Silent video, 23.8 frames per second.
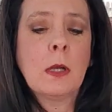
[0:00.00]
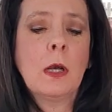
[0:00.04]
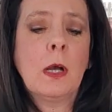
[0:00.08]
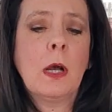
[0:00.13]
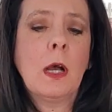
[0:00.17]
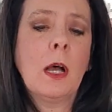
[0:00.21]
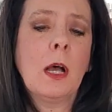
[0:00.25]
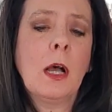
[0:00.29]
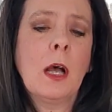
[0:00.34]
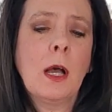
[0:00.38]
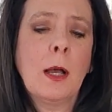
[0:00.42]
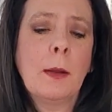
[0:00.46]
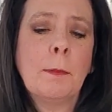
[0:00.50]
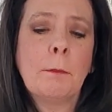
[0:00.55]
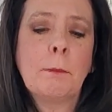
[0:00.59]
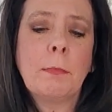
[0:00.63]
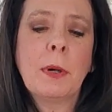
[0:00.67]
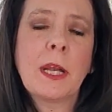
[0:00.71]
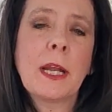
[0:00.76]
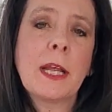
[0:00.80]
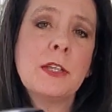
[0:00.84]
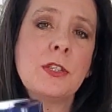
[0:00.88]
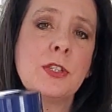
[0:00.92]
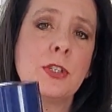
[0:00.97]

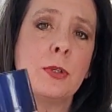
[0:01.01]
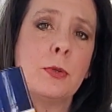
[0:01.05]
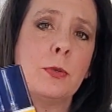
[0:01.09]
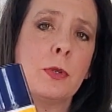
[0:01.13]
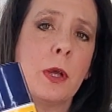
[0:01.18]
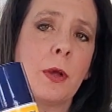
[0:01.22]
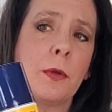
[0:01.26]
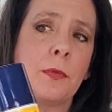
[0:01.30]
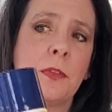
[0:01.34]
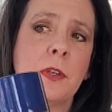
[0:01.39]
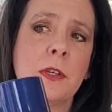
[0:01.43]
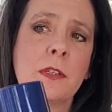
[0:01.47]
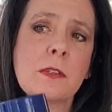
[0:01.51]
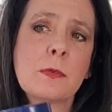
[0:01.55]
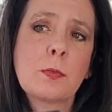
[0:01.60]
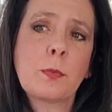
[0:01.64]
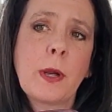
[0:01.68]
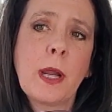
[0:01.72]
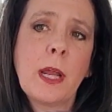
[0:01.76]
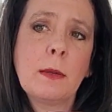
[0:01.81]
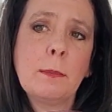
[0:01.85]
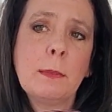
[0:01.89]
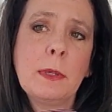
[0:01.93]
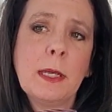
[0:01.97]
But I do know this
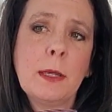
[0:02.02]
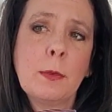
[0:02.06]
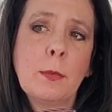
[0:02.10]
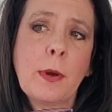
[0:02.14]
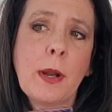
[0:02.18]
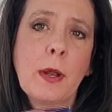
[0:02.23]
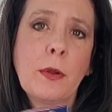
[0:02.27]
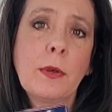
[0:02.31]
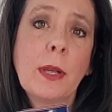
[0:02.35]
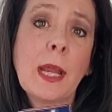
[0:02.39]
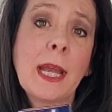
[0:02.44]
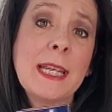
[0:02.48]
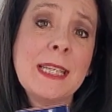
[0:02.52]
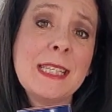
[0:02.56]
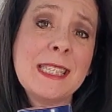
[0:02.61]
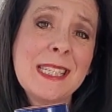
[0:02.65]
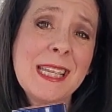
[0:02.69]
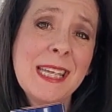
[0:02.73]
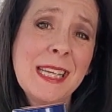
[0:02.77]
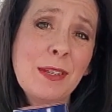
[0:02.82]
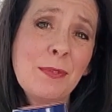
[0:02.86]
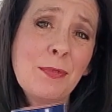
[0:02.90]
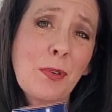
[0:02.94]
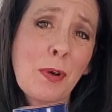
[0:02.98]
ran me around
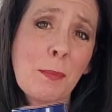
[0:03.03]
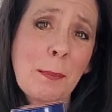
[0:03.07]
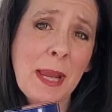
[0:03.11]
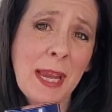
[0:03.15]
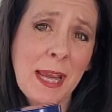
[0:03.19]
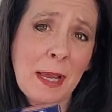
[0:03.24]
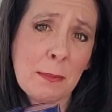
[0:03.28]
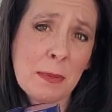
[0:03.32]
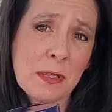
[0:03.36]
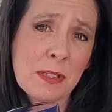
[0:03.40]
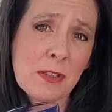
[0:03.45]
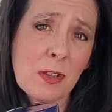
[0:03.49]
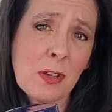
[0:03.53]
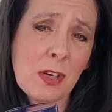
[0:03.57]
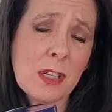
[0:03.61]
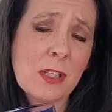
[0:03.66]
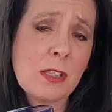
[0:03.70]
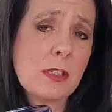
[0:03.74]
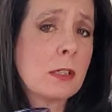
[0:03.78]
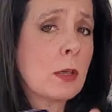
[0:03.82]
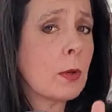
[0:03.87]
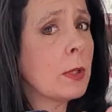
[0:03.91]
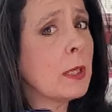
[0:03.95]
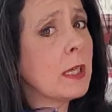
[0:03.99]
$19 from Amazon,
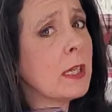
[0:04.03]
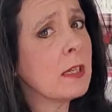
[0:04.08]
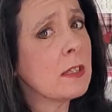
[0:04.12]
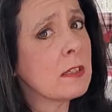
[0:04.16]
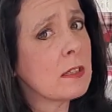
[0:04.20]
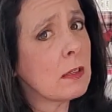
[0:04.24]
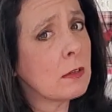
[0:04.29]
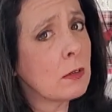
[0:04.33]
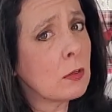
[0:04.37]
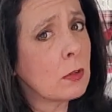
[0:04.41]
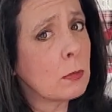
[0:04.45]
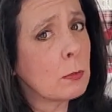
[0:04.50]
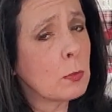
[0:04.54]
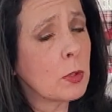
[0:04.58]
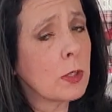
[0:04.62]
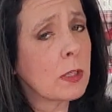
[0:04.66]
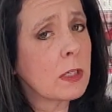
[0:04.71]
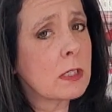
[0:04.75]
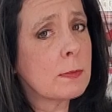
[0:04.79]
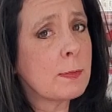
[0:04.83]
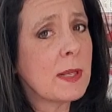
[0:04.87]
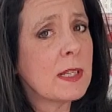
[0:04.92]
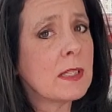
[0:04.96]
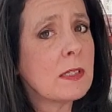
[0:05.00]
so it is a little more
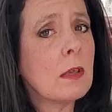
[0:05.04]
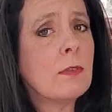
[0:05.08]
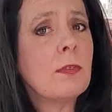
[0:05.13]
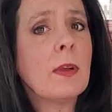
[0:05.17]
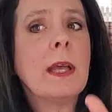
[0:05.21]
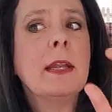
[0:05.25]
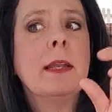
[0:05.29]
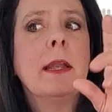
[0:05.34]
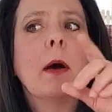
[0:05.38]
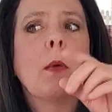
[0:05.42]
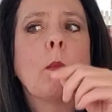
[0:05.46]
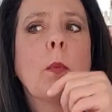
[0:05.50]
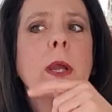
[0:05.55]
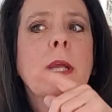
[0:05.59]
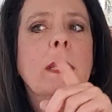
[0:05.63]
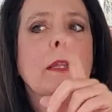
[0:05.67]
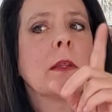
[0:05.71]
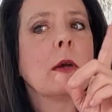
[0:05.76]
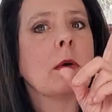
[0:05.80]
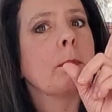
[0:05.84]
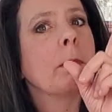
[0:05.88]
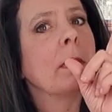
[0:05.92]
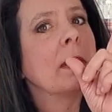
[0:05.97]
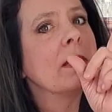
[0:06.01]
expensive. And wait
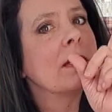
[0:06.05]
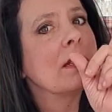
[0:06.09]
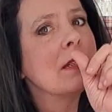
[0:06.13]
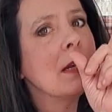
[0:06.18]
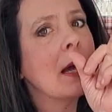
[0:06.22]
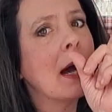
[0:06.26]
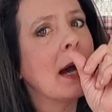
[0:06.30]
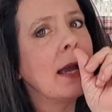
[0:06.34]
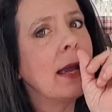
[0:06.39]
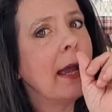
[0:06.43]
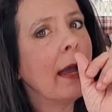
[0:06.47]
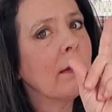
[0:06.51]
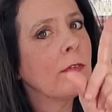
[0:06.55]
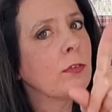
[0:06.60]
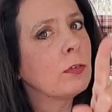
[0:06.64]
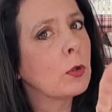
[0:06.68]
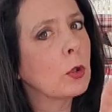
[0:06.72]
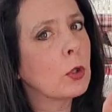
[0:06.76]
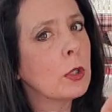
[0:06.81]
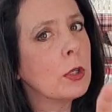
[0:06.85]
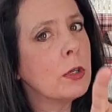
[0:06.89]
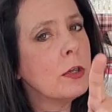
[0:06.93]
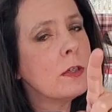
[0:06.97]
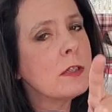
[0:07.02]
though, but I have
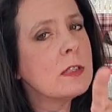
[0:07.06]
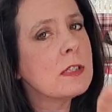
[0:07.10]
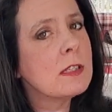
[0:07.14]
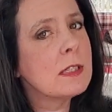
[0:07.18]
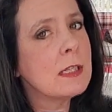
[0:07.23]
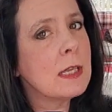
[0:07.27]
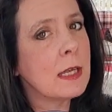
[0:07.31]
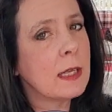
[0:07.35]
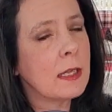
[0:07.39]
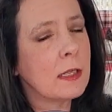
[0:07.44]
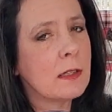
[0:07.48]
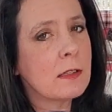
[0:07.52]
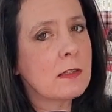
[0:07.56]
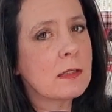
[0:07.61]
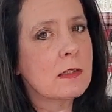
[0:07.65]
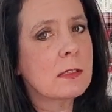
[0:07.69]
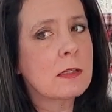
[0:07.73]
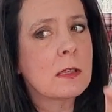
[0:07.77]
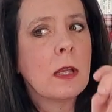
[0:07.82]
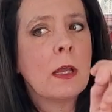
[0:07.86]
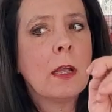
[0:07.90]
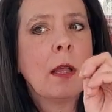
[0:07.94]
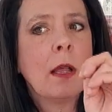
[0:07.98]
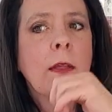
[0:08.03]
learned since,
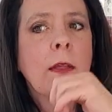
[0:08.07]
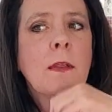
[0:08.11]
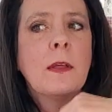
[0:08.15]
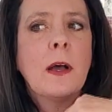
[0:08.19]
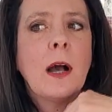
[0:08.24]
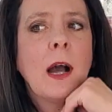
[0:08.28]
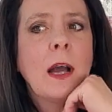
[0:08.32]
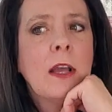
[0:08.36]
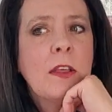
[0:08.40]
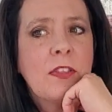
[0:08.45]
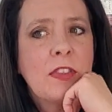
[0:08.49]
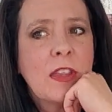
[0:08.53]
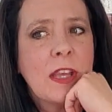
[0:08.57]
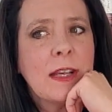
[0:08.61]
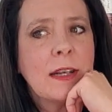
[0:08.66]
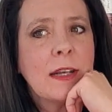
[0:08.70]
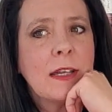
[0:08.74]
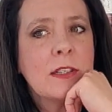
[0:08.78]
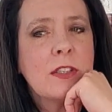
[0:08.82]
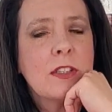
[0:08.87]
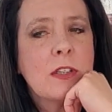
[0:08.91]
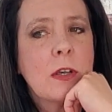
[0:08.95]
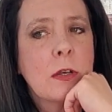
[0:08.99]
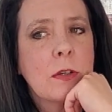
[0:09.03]
I think
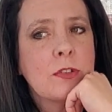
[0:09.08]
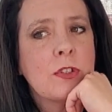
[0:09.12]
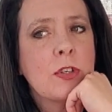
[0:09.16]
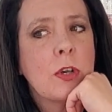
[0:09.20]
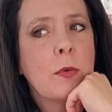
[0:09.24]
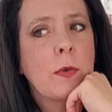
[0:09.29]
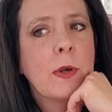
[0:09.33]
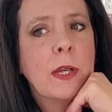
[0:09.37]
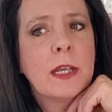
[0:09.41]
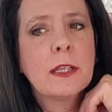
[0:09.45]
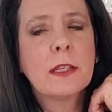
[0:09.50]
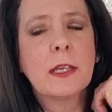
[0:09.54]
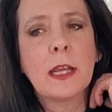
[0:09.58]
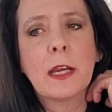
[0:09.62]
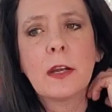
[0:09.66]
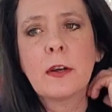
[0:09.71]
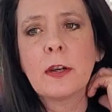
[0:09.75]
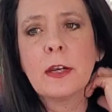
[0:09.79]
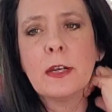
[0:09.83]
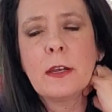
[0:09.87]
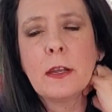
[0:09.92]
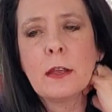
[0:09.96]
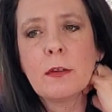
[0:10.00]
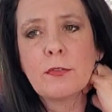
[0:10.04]
I saw Joanne
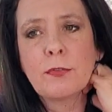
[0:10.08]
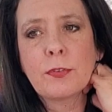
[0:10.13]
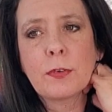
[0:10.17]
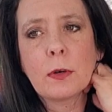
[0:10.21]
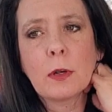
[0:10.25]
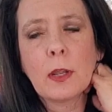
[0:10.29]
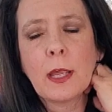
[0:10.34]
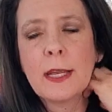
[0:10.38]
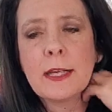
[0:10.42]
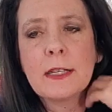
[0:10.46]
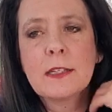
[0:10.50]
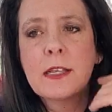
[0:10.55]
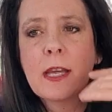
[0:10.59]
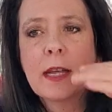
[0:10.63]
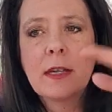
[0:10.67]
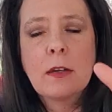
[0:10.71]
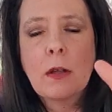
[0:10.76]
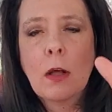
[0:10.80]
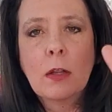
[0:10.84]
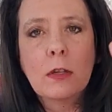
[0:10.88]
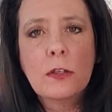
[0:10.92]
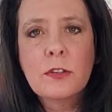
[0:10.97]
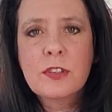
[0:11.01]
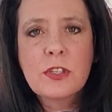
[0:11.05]
carried it for like
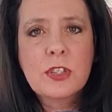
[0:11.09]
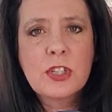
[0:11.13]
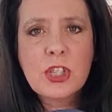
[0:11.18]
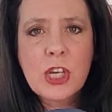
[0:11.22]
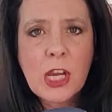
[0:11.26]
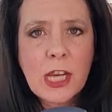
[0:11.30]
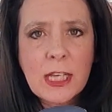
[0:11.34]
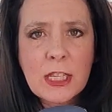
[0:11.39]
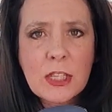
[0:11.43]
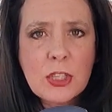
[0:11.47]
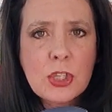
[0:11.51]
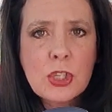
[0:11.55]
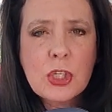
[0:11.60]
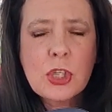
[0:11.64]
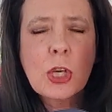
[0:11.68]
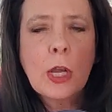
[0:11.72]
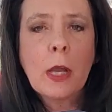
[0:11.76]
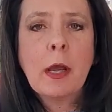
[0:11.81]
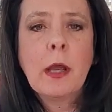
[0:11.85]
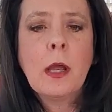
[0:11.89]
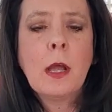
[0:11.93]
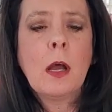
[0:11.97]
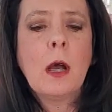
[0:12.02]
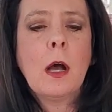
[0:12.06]
$10 and change.
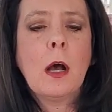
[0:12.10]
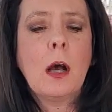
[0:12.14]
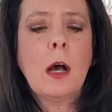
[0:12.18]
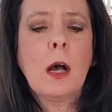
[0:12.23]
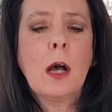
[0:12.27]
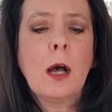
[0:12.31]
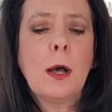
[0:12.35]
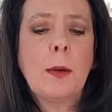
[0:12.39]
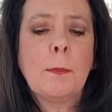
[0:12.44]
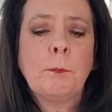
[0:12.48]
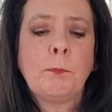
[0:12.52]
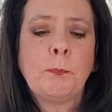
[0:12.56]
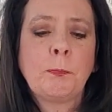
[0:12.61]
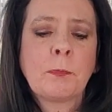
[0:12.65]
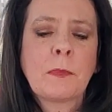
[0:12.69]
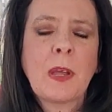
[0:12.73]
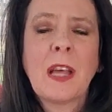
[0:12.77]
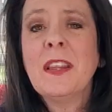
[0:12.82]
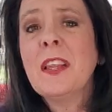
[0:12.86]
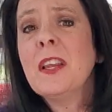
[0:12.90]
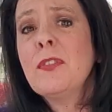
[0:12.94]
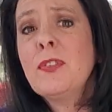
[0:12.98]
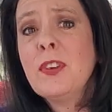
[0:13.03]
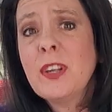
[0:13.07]
And
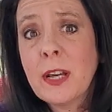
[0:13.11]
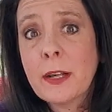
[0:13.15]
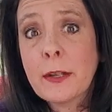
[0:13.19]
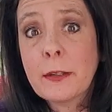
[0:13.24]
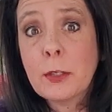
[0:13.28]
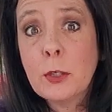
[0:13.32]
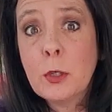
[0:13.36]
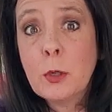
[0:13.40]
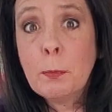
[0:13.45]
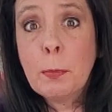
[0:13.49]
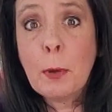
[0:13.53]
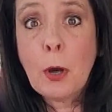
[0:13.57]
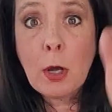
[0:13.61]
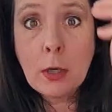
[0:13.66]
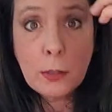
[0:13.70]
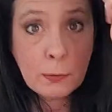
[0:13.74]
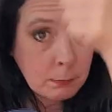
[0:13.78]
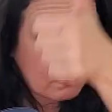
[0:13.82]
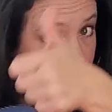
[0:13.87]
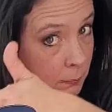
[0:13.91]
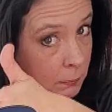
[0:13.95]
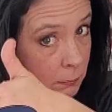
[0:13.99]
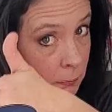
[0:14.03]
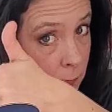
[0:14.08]
then if you got a coupon,
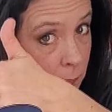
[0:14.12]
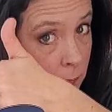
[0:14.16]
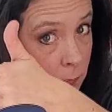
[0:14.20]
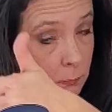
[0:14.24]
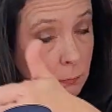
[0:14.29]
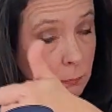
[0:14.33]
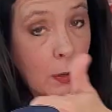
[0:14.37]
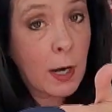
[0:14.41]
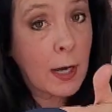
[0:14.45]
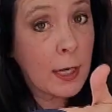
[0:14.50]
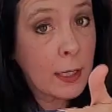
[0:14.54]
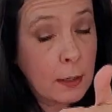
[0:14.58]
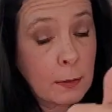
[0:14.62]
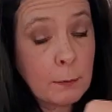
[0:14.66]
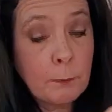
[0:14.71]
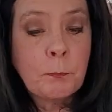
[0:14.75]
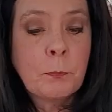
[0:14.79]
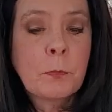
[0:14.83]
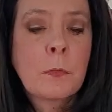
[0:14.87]
right?